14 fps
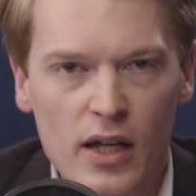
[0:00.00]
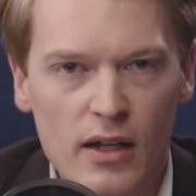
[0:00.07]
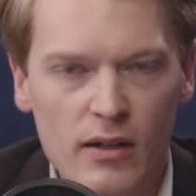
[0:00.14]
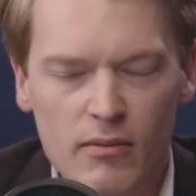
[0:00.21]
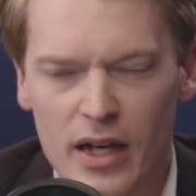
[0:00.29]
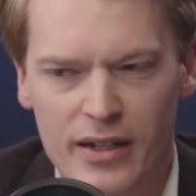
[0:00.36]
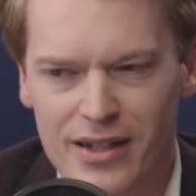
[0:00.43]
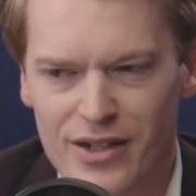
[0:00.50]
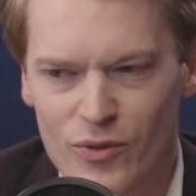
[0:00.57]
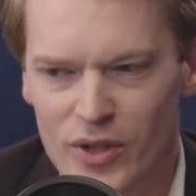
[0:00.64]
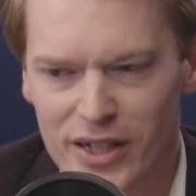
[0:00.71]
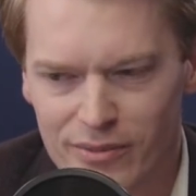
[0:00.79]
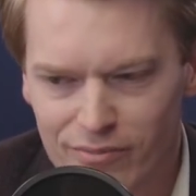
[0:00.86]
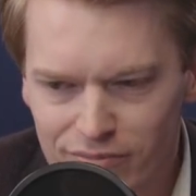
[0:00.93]
Are kids
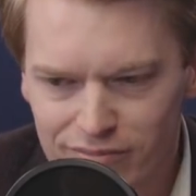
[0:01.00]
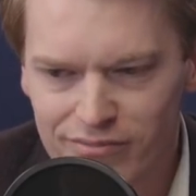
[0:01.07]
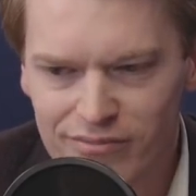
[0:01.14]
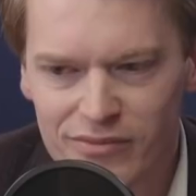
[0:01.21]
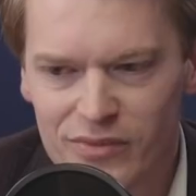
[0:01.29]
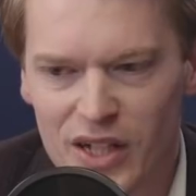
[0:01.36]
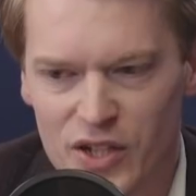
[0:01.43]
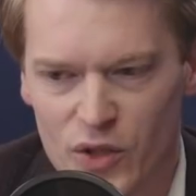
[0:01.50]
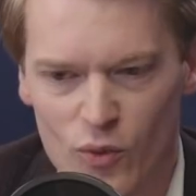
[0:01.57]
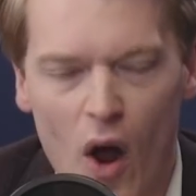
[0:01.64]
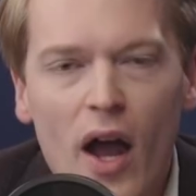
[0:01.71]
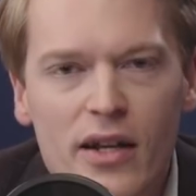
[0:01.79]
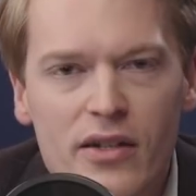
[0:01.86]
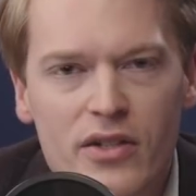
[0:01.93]
really, is it
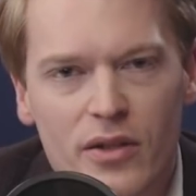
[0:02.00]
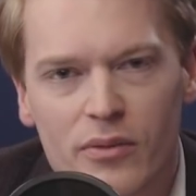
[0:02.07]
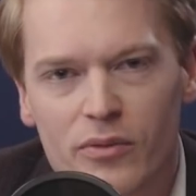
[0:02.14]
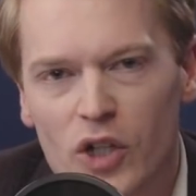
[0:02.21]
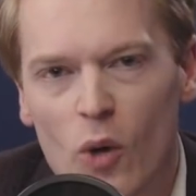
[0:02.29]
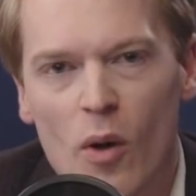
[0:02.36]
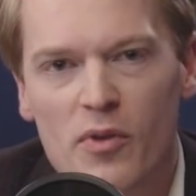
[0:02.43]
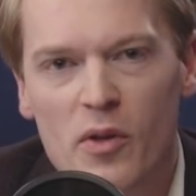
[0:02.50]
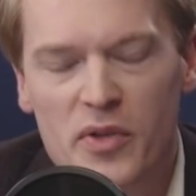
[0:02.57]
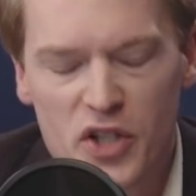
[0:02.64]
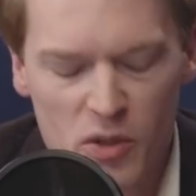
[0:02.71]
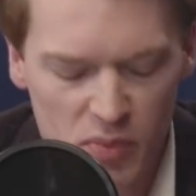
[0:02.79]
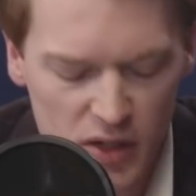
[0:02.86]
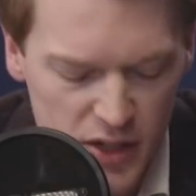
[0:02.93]
right to co-opt them
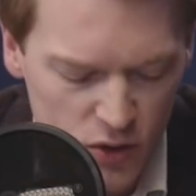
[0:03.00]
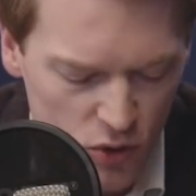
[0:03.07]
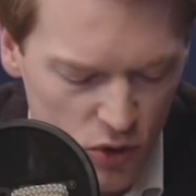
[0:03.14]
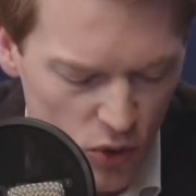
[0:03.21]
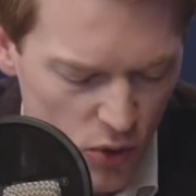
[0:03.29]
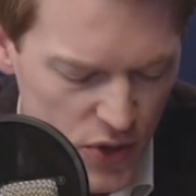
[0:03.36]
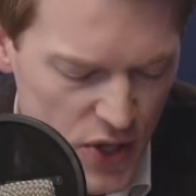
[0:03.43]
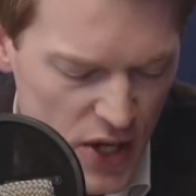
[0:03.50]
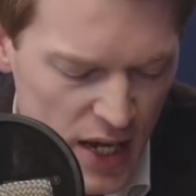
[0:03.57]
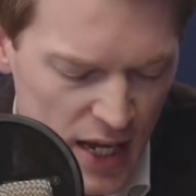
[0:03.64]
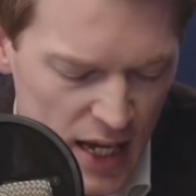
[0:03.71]
into your political cause?